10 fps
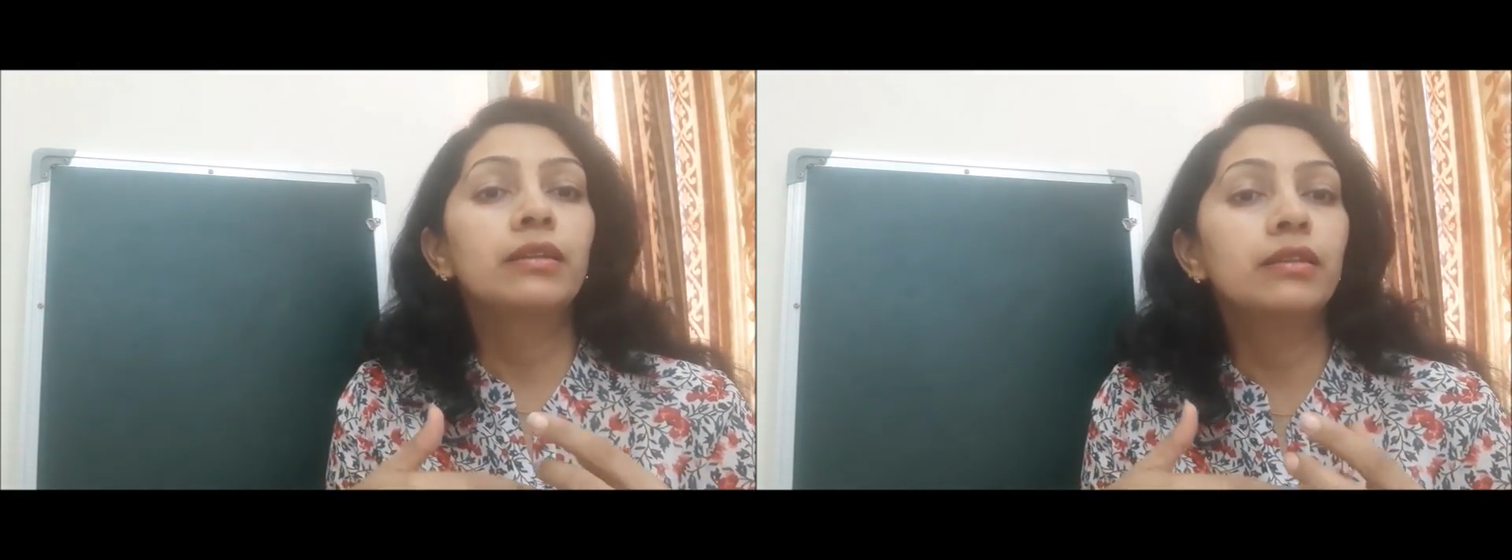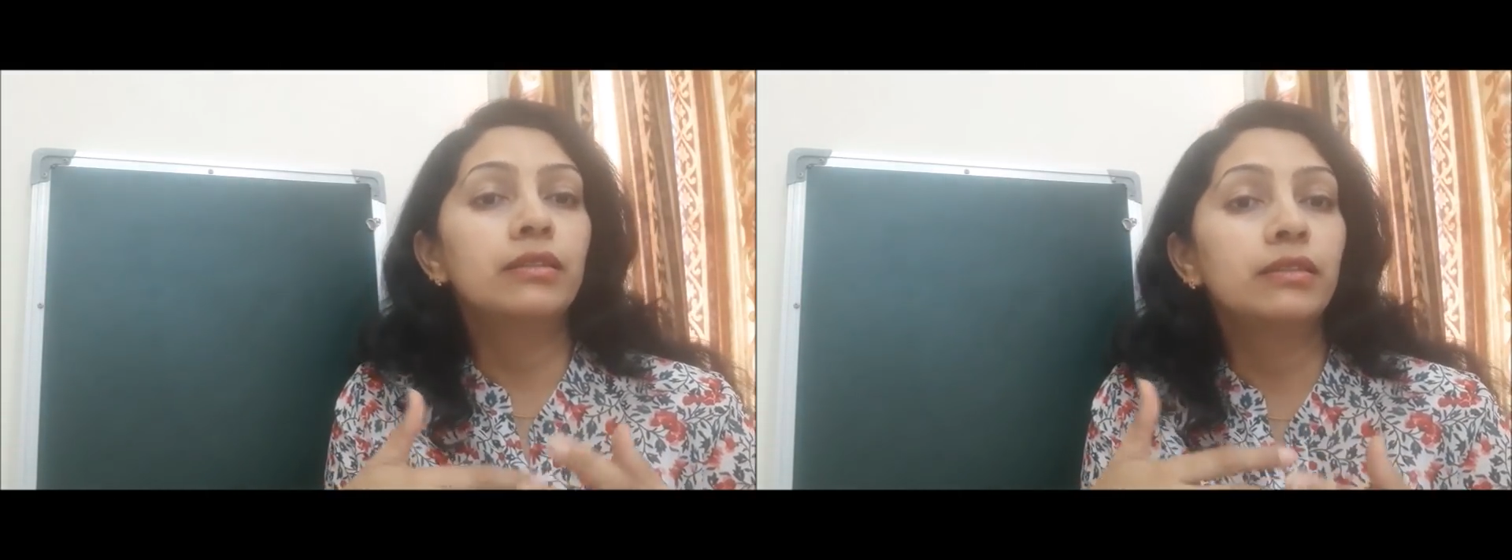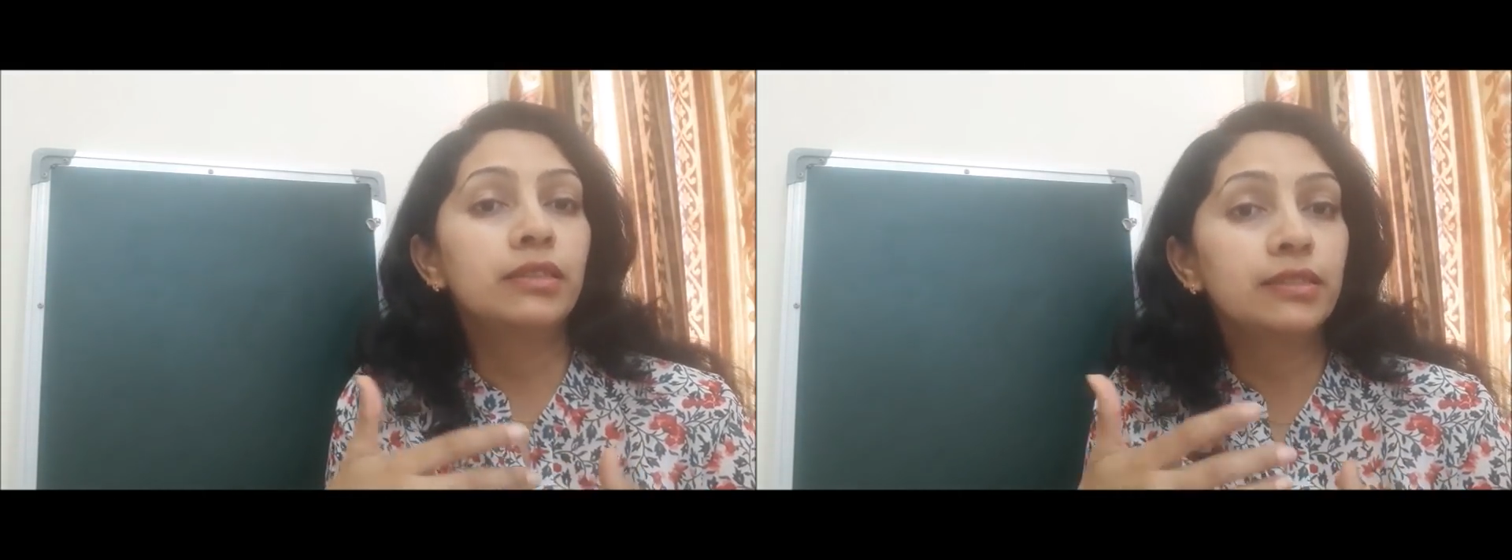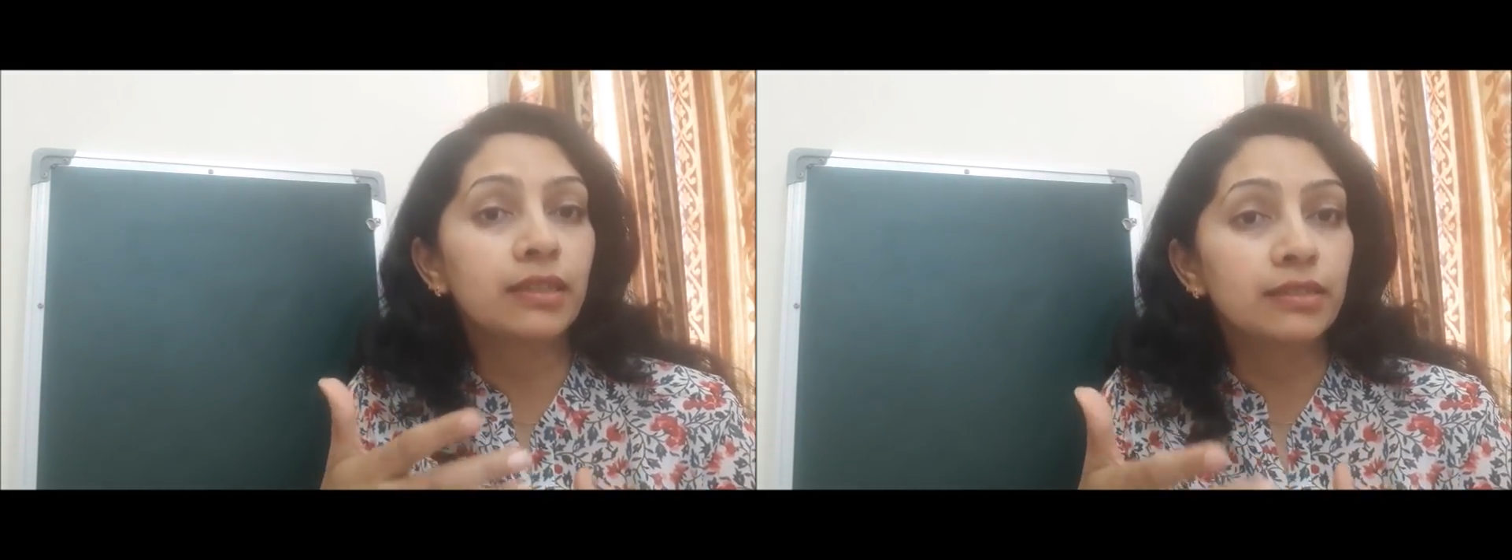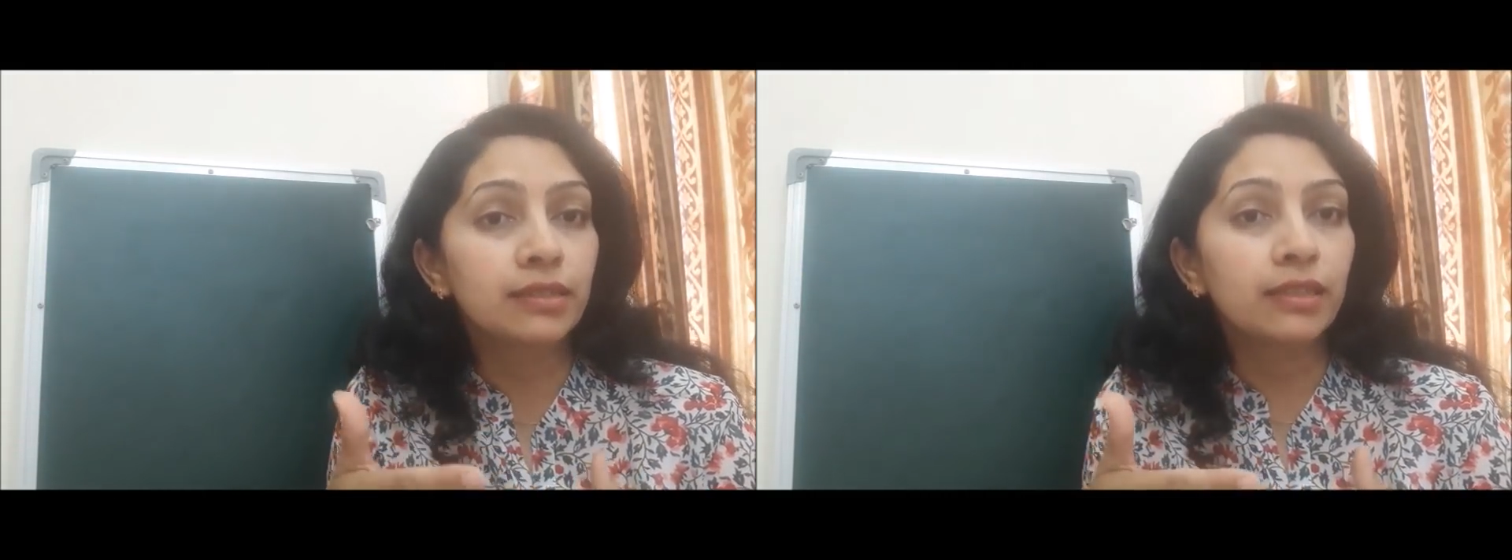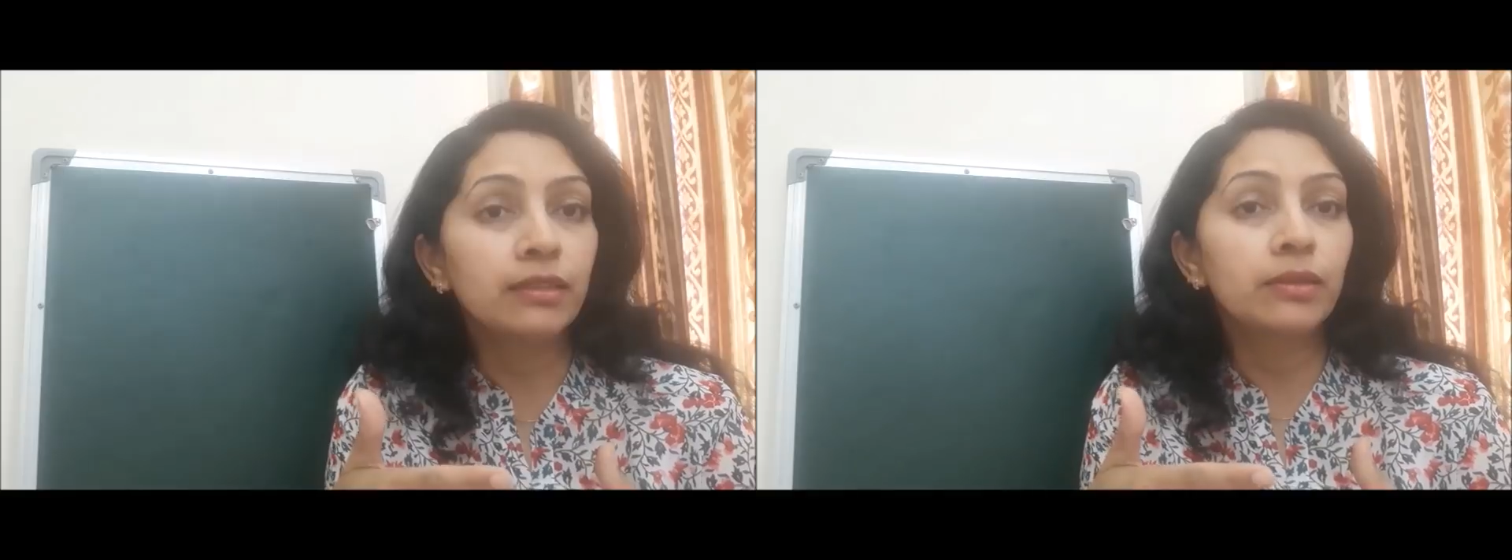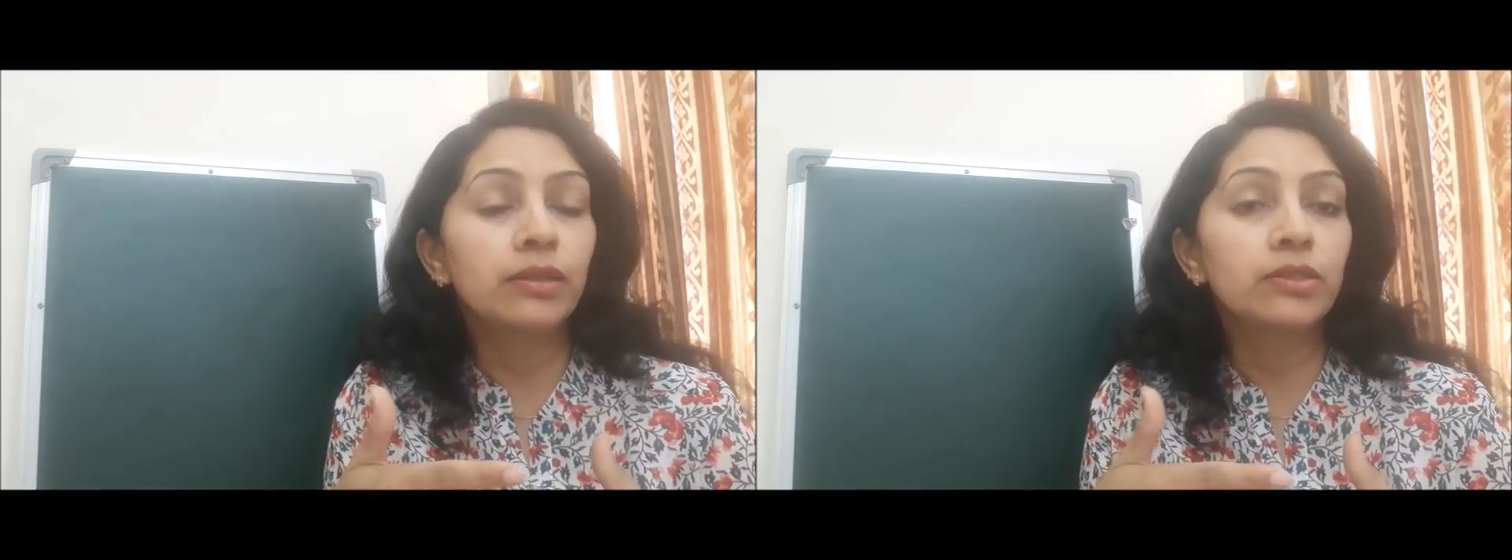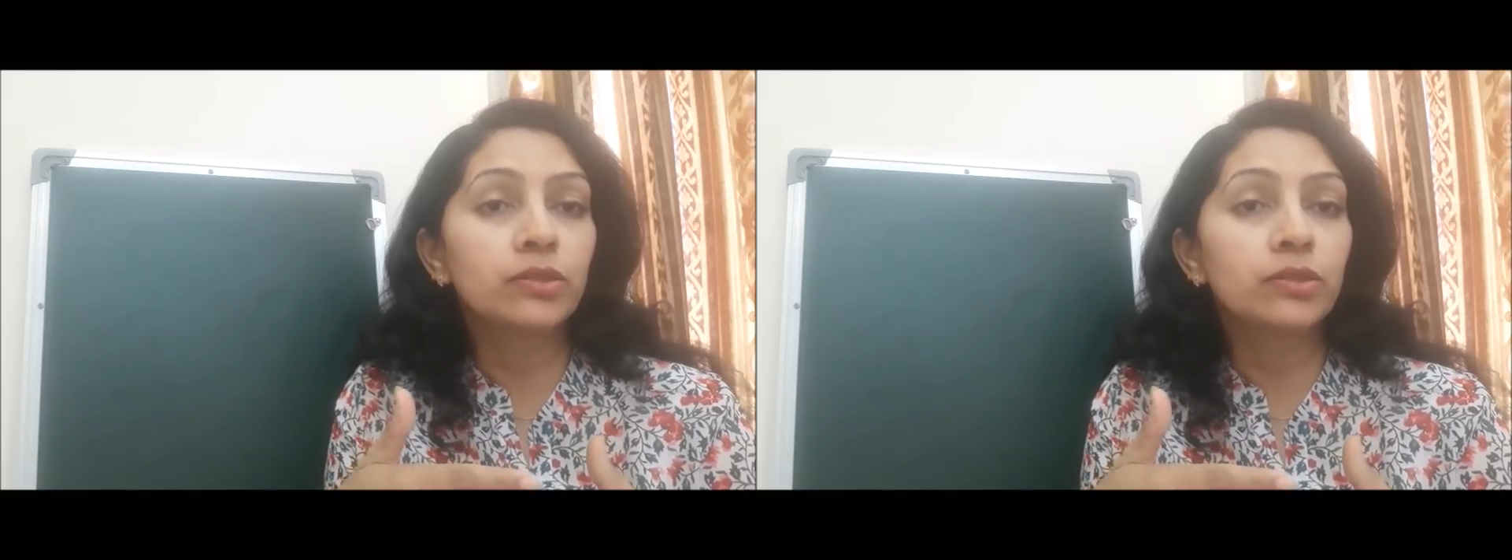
uh, discussing uh,